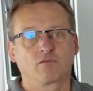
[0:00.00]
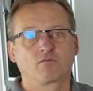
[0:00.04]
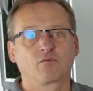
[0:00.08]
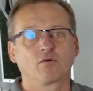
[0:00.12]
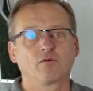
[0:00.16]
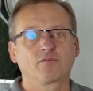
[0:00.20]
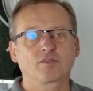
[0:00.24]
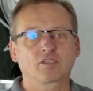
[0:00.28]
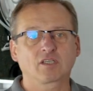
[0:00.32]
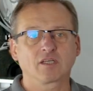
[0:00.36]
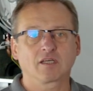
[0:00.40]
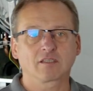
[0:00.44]

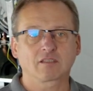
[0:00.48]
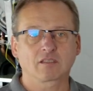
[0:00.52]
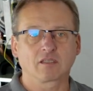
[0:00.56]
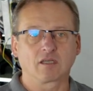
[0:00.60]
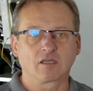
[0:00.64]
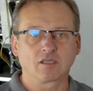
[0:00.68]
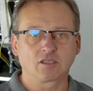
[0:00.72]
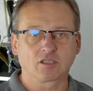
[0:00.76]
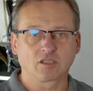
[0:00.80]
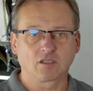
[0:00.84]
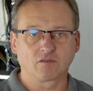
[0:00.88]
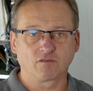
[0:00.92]
Then you should
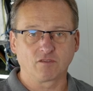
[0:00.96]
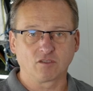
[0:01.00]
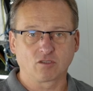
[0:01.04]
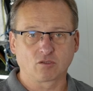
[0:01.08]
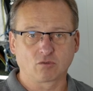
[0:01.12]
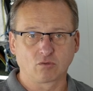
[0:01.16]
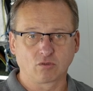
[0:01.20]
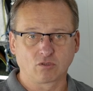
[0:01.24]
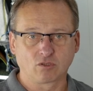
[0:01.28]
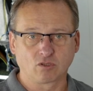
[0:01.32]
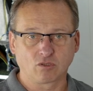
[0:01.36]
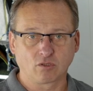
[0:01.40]
check the
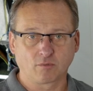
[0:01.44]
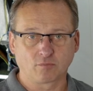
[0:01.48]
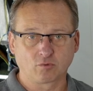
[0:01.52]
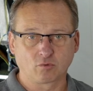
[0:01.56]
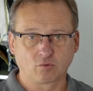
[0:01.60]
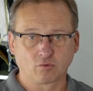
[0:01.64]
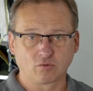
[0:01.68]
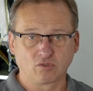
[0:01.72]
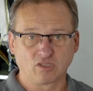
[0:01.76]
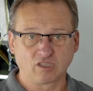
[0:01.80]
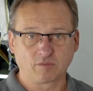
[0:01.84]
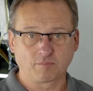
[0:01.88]
manual
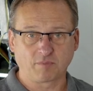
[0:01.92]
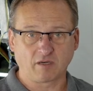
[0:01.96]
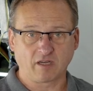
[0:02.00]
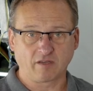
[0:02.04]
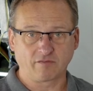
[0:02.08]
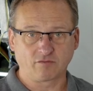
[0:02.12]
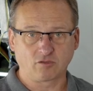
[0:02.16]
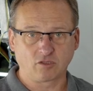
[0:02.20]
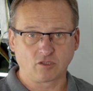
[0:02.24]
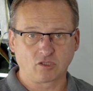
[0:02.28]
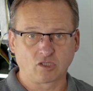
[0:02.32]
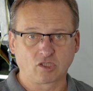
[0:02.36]
to
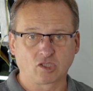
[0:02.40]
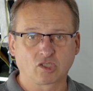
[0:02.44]
find out